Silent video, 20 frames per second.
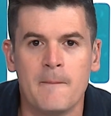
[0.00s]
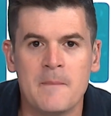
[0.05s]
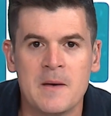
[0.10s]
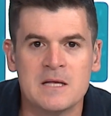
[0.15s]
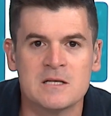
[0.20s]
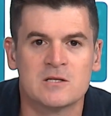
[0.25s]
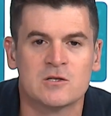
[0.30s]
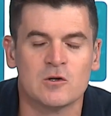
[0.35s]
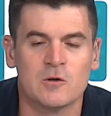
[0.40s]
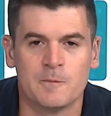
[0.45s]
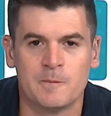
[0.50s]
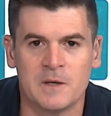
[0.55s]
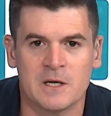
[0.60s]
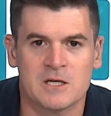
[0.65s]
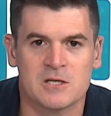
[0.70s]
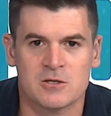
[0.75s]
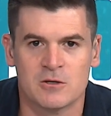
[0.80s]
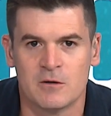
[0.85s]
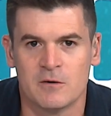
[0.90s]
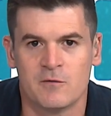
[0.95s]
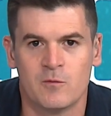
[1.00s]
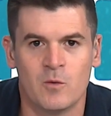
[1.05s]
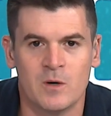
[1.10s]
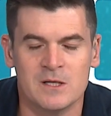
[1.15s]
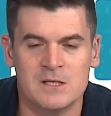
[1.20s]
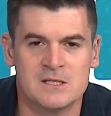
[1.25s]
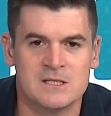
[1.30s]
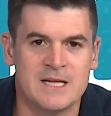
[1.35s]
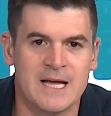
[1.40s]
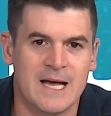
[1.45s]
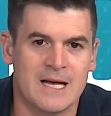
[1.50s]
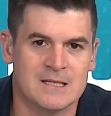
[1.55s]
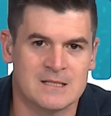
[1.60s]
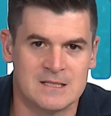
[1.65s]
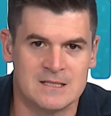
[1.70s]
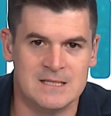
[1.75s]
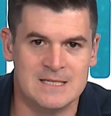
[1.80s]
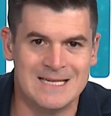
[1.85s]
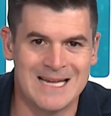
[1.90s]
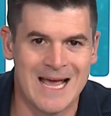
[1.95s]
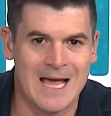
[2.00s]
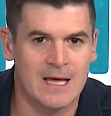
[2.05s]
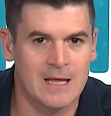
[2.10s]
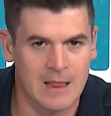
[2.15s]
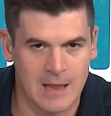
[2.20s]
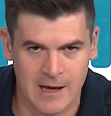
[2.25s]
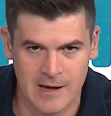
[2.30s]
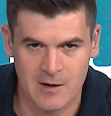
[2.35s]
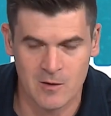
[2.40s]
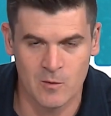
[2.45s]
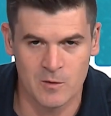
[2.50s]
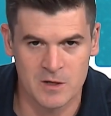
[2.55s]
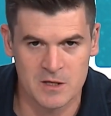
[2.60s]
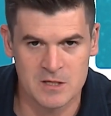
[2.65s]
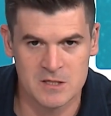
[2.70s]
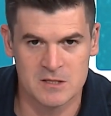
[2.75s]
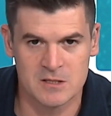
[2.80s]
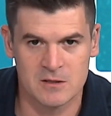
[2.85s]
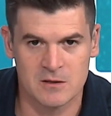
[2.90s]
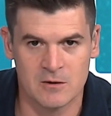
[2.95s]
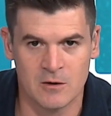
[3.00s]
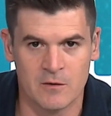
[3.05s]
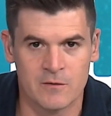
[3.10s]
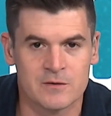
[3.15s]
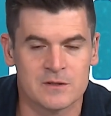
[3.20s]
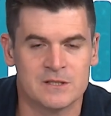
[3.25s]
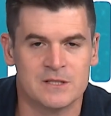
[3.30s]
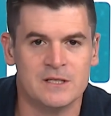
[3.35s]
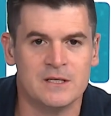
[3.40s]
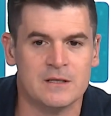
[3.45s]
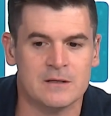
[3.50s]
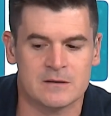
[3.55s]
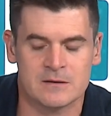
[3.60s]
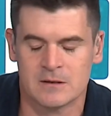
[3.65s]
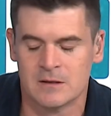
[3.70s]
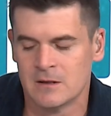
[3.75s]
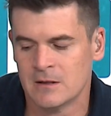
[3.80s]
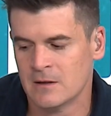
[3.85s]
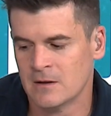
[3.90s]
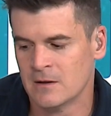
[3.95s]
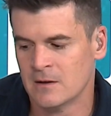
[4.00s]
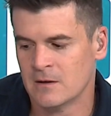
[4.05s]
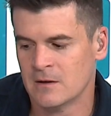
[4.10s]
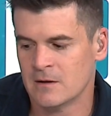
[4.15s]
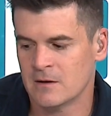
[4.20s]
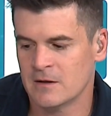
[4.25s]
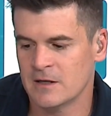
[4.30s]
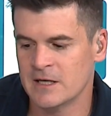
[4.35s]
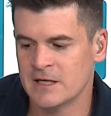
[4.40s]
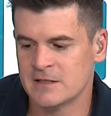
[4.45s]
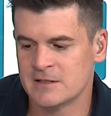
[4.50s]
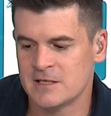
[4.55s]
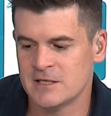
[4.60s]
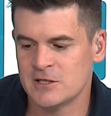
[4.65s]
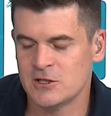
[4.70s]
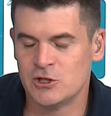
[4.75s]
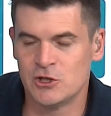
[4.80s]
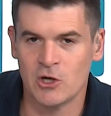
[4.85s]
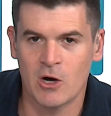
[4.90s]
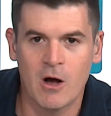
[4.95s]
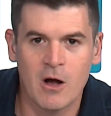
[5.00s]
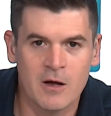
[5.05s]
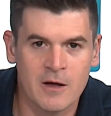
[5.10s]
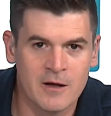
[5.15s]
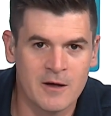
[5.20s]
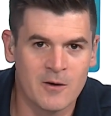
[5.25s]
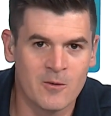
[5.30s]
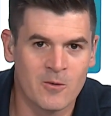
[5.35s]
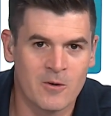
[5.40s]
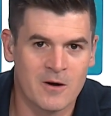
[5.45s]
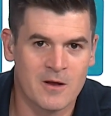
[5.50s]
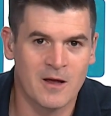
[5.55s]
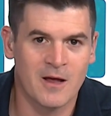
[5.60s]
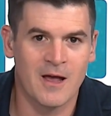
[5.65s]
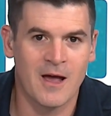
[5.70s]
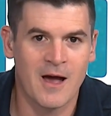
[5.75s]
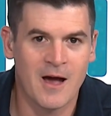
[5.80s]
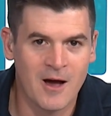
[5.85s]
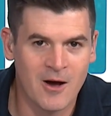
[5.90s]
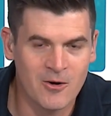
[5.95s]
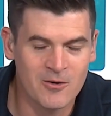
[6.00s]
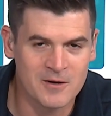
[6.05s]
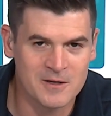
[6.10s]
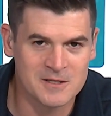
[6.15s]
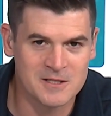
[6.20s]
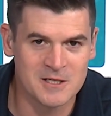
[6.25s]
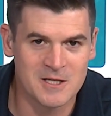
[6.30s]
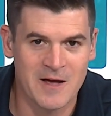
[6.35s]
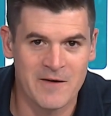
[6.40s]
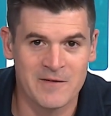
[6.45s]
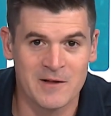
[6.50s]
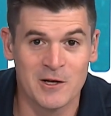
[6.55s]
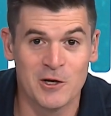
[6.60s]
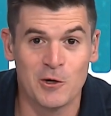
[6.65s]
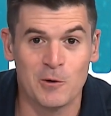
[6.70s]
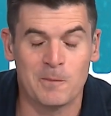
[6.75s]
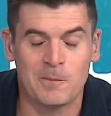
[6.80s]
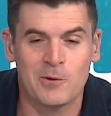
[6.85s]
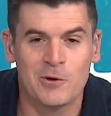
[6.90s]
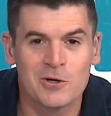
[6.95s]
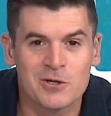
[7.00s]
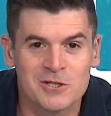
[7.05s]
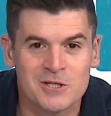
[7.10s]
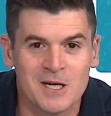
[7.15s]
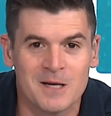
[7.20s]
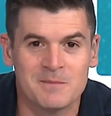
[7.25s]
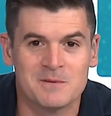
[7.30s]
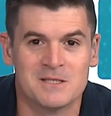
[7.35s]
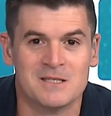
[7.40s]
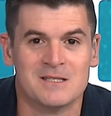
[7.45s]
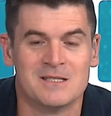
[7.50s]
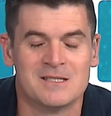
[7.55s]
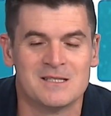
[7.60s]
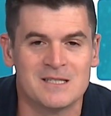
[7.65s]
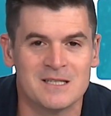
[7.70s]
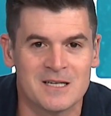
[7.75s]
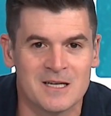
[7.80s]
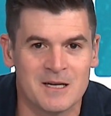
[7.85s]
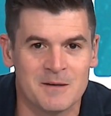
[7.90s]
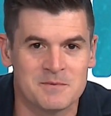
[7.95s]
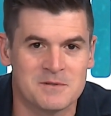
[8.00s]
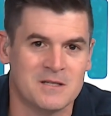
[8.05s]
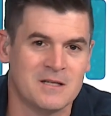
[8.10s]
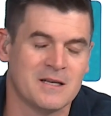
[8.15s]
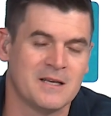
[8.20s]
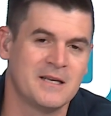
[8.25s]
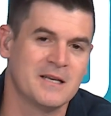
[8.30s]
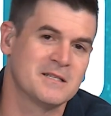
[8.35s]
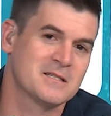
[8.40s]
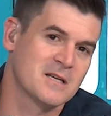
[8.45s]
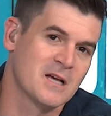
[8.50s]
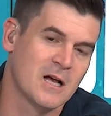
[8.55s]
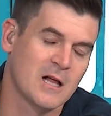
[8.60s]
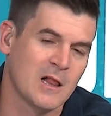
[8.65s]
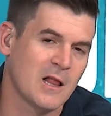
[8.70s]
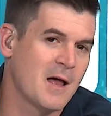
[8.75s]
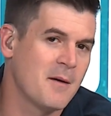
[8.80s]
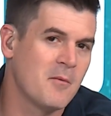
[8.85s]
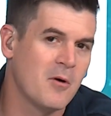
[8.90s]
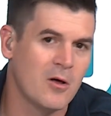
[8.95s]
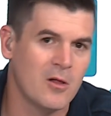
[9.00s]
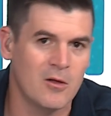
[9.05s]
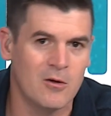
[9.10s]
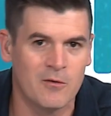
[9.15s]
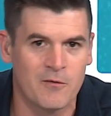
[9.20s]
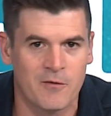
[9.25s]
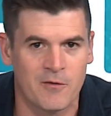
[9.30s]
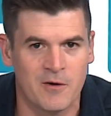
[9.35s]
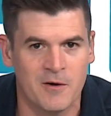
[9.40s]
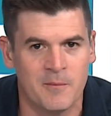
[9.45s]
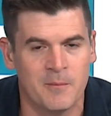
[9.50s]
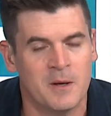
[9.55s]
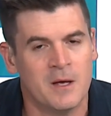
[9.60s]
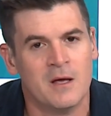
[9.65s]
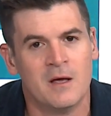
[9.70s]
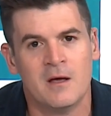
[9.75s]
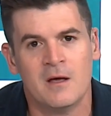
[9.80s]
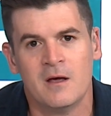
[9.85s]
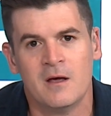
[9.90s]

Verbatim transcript: a mental picture of what's dad's day like when he's overseas. Is he jogging and working out? Is he having to do push ups and sit ups and the kids can climb all over him?